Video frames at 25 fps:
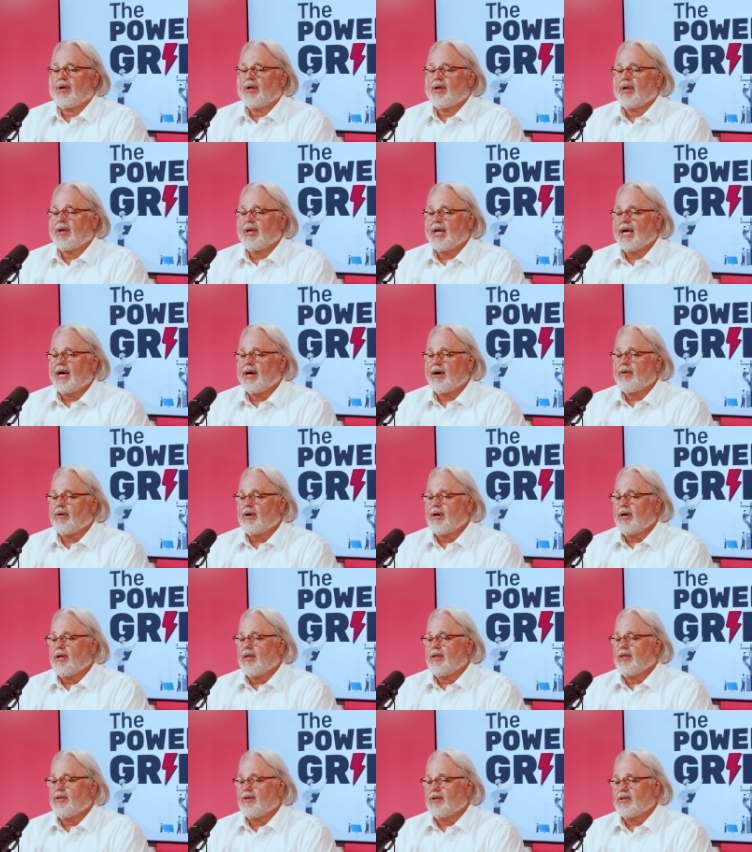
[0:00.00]
Now,
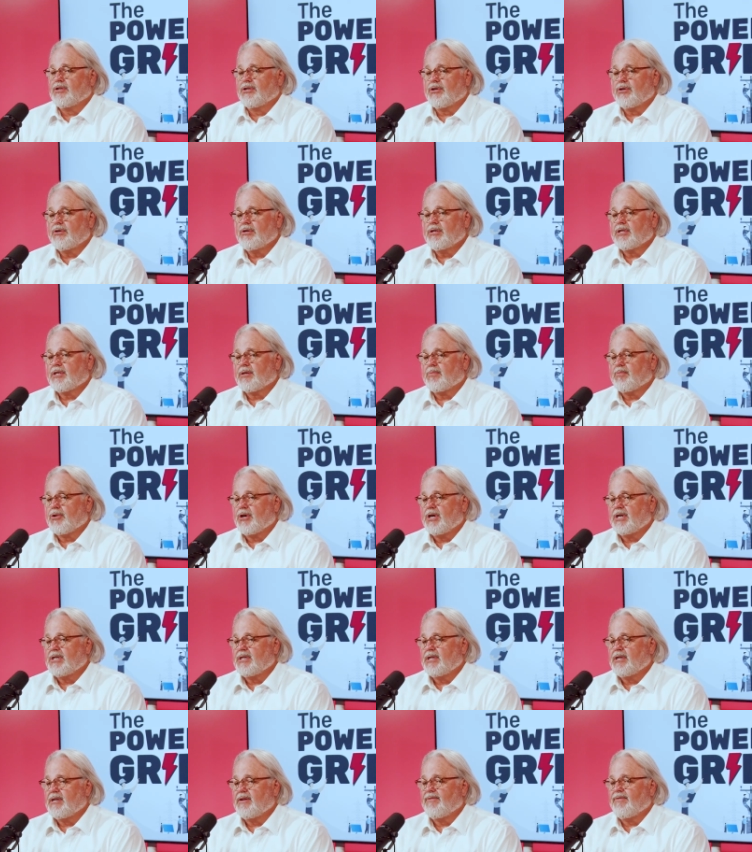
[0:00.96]
the surge
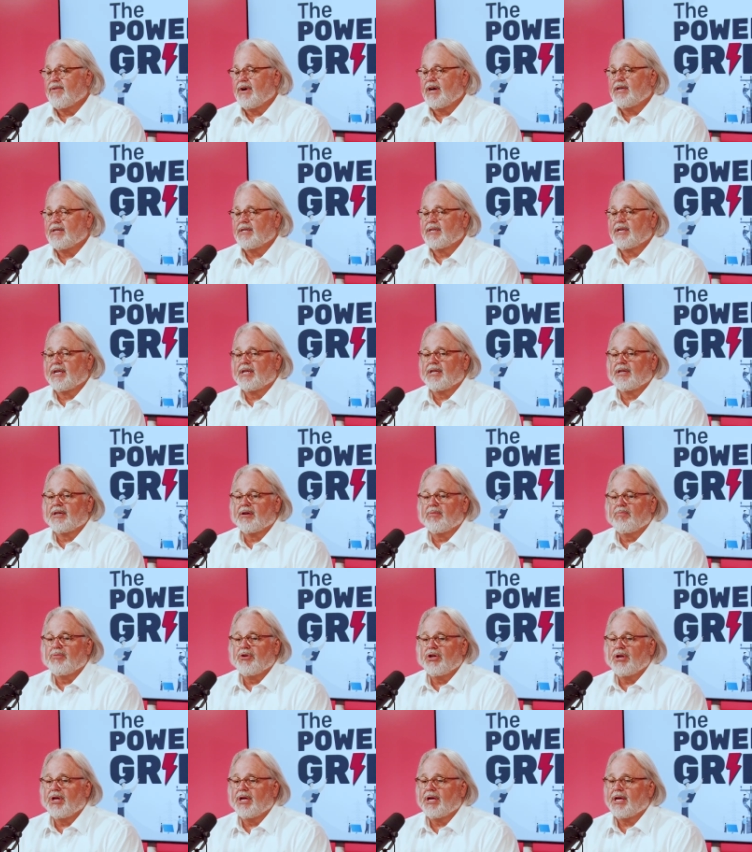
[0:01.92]
suppression device can
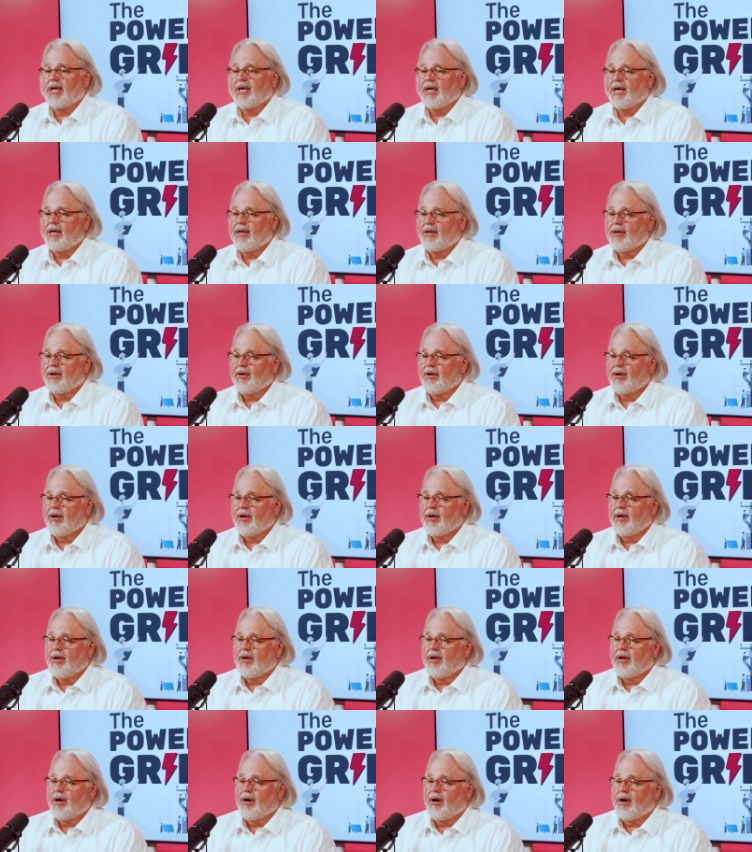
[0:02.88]
communicate
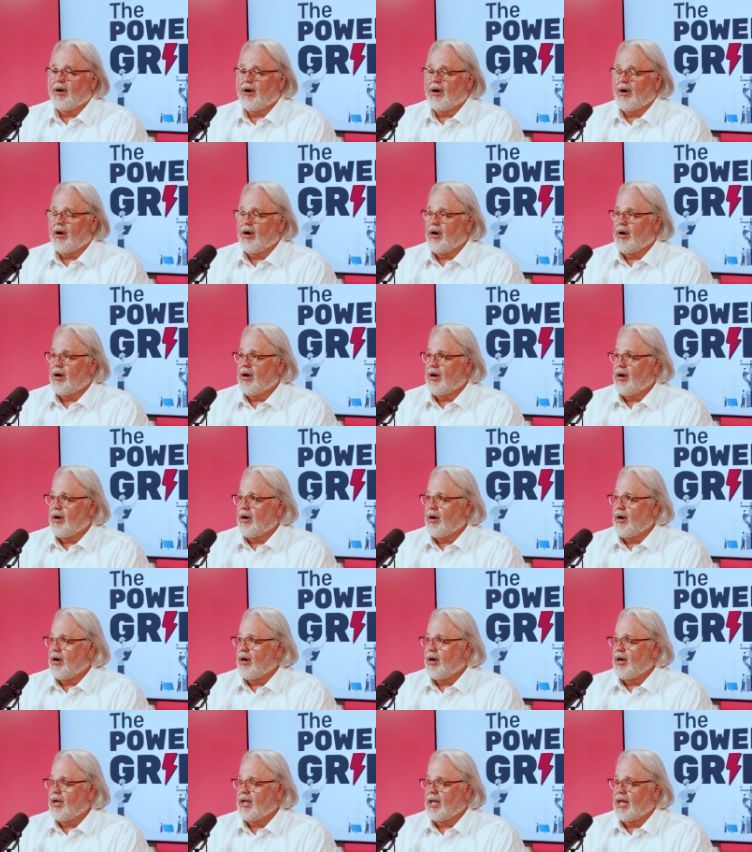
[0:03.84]

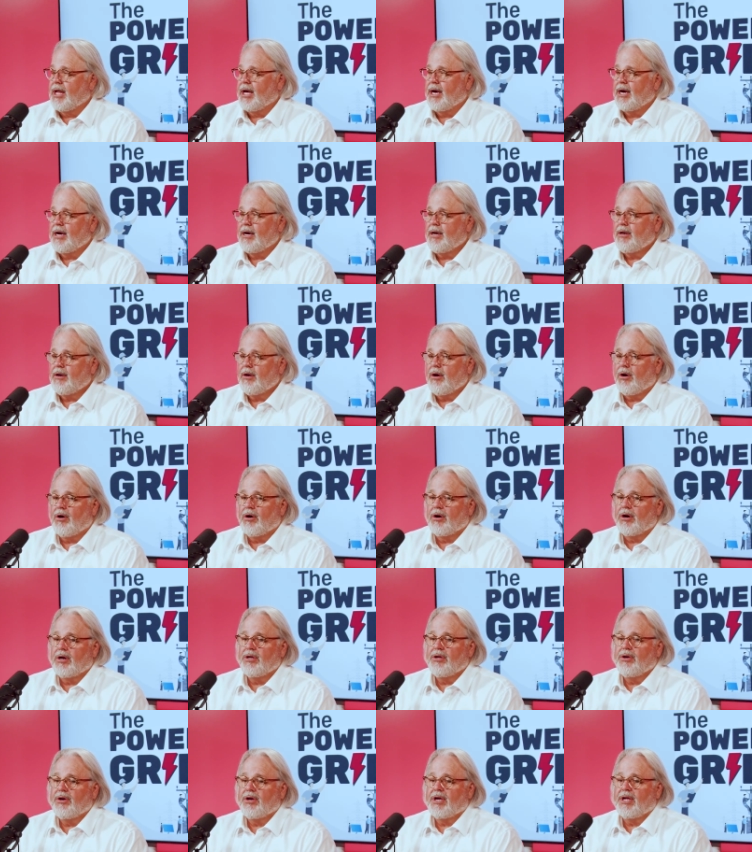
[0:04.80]
online,
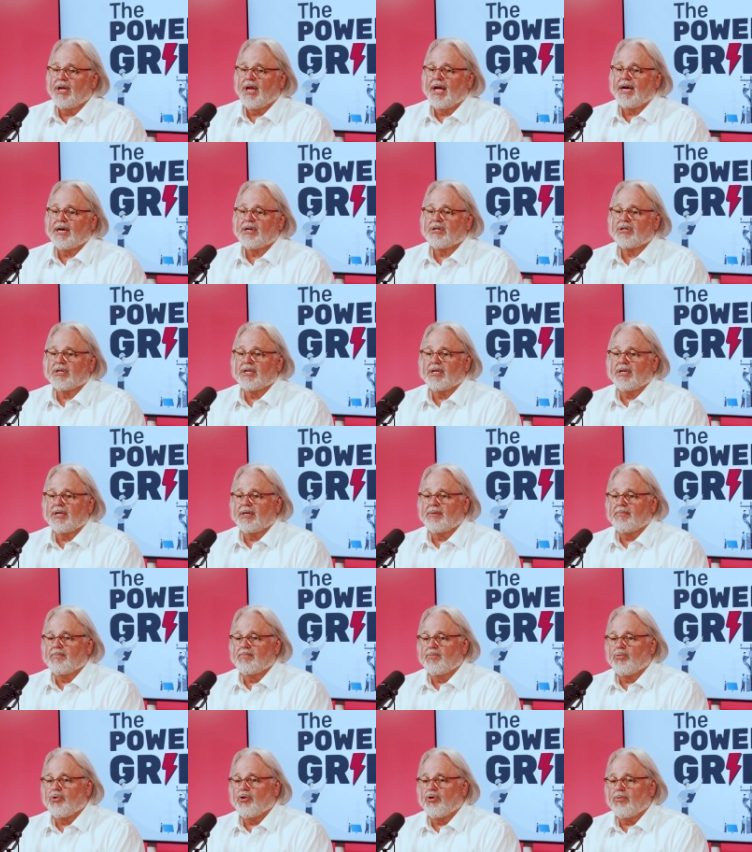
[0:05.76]
or you can actually
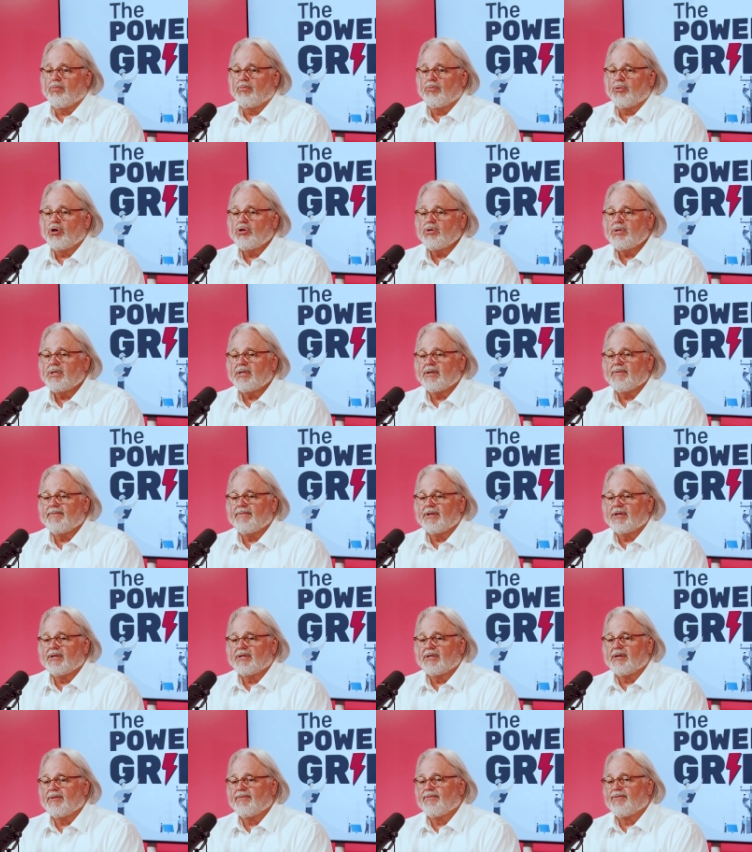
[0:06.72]
pull most of
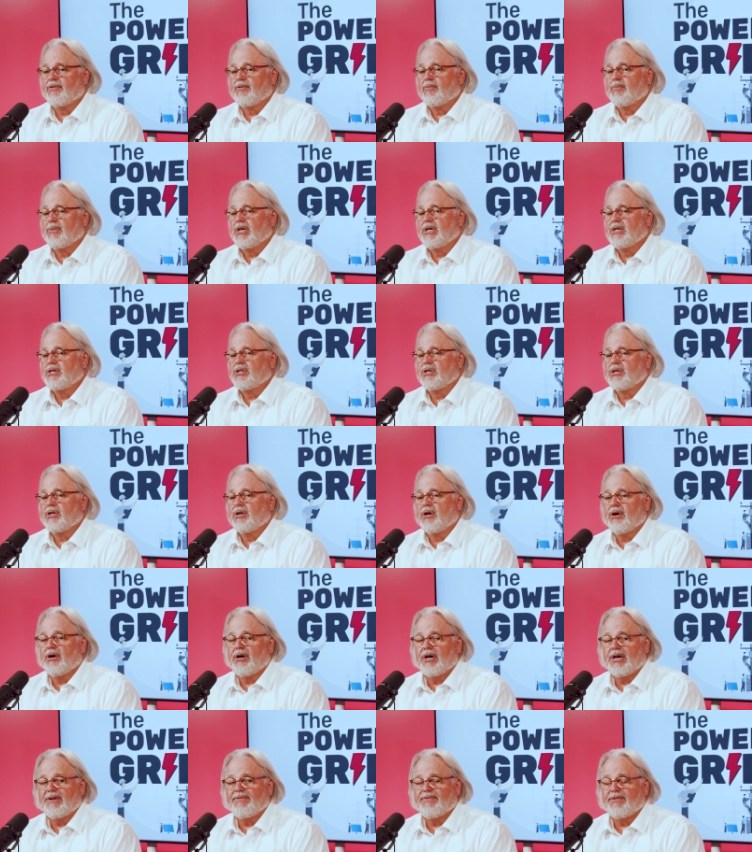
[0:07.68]
this information
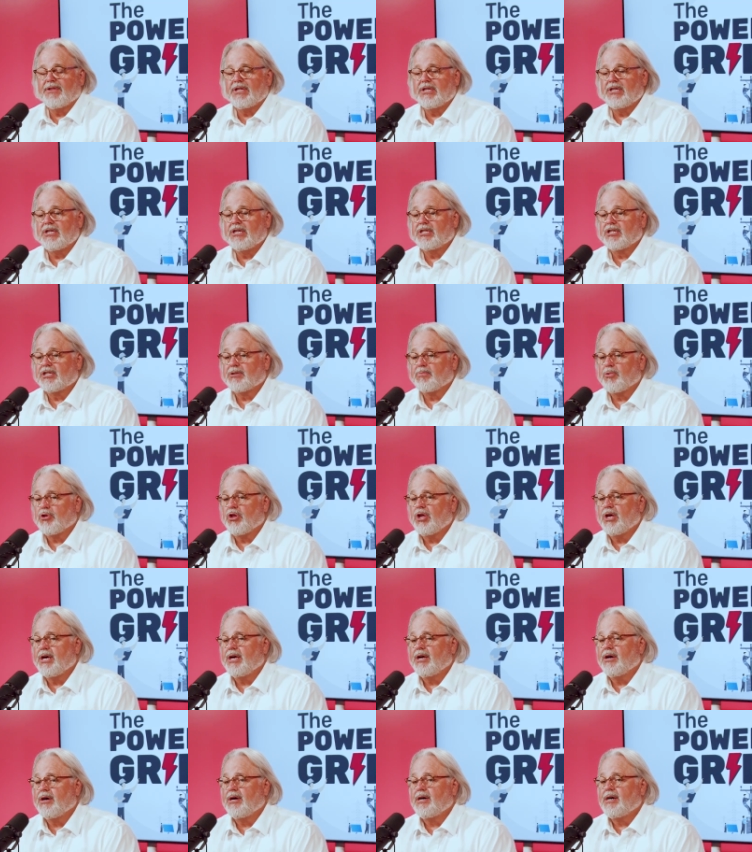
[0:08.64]
off the
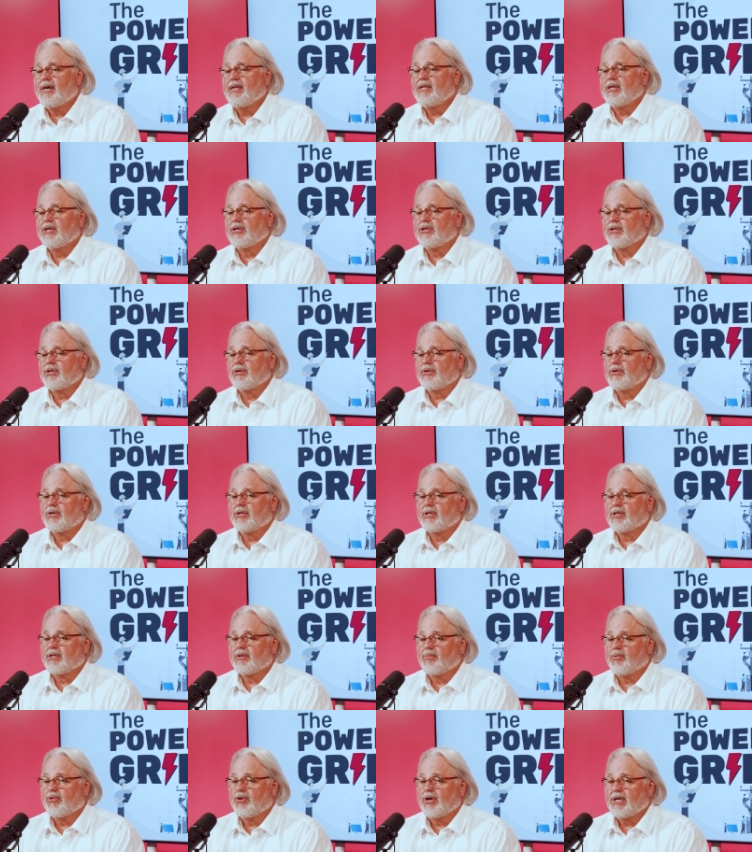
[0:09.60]
display on the
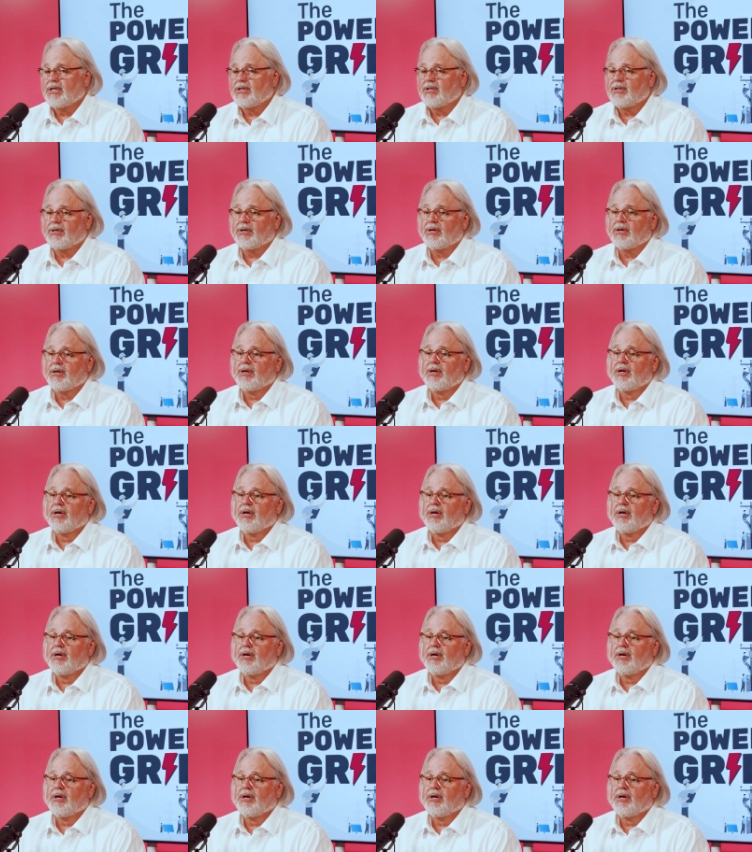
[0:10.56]
surge suppressor.